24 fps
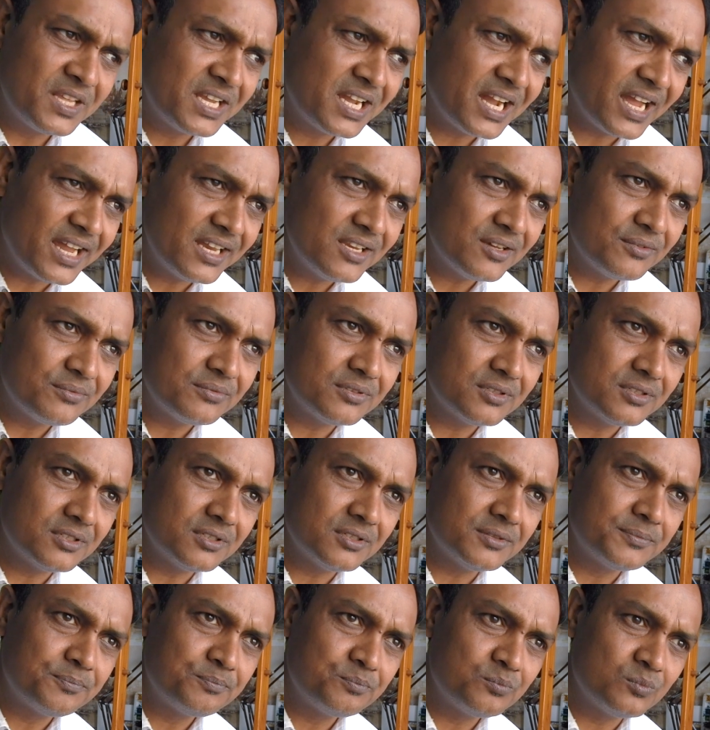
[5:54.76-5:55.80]
the kind of
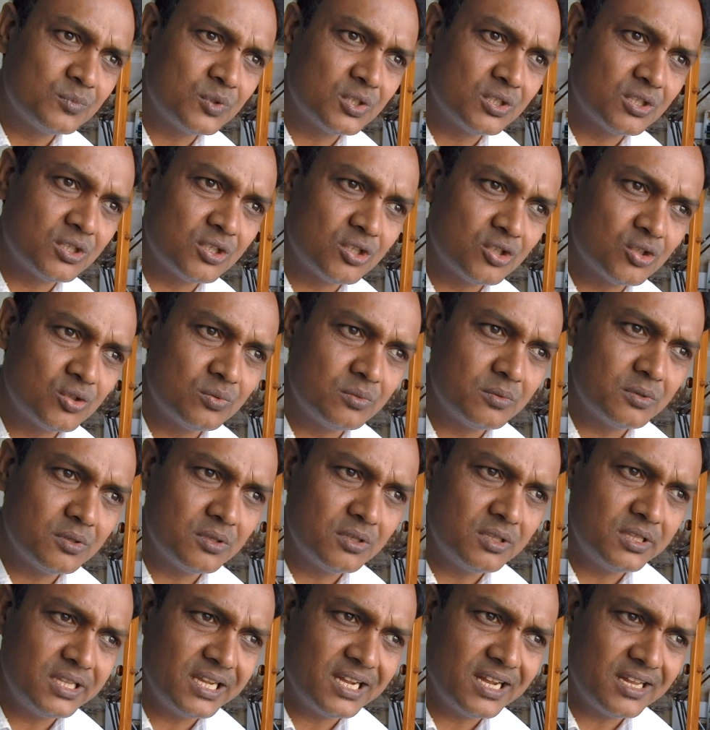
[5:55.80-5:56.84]
uh,
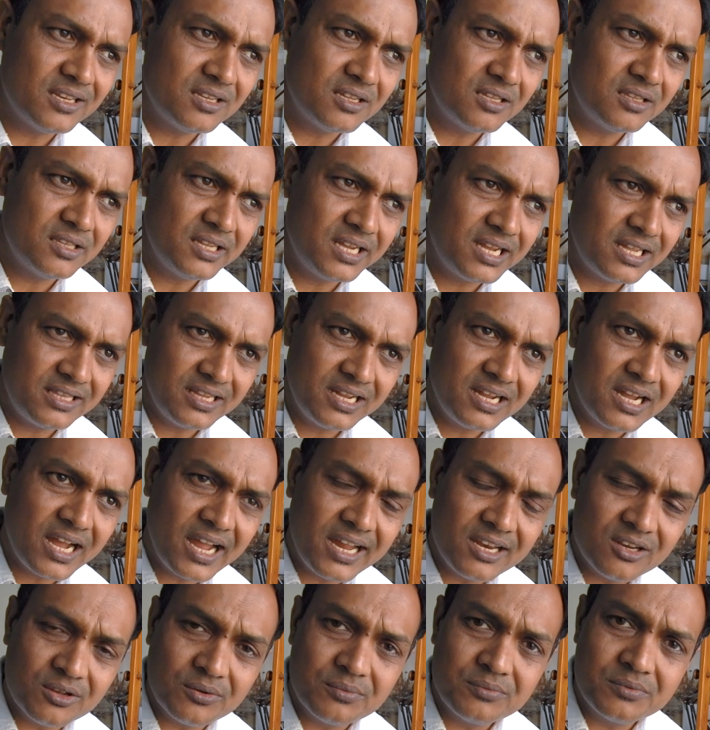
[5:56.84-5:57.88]
the kind the, the
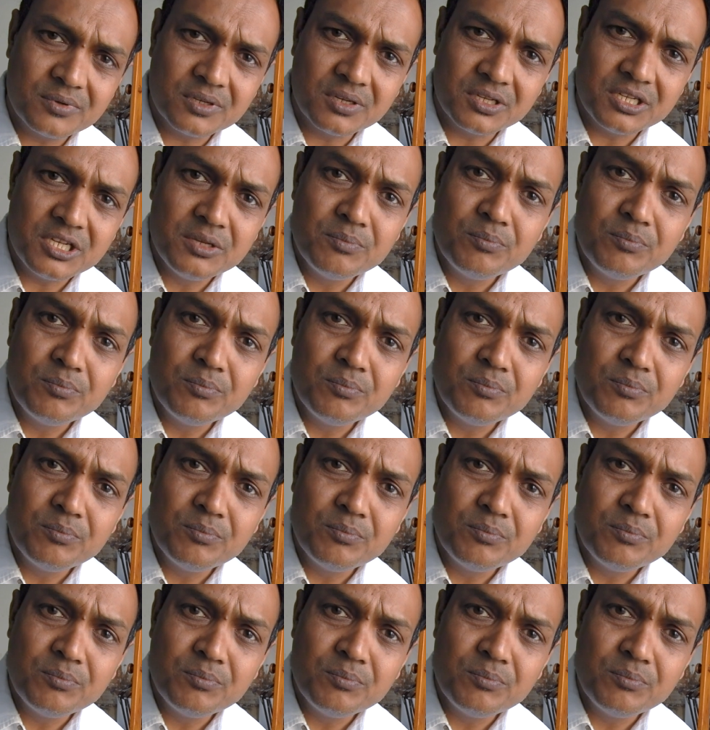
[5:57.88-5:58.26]
kind of uh,